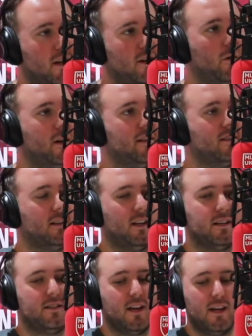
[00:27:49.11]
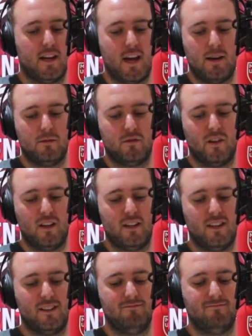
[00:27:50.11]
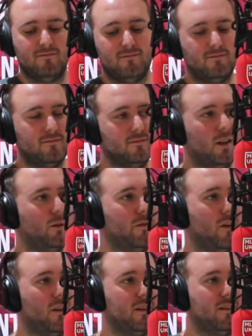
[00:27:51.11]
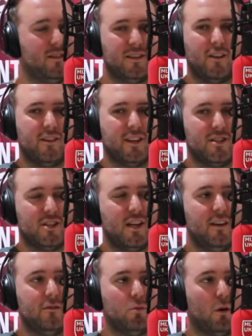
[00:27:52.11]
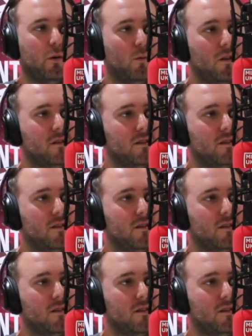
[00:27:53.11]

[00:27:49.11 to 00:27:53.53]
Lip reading: You're going into the last 8 games thinking, well, we've already achieved what we wanted.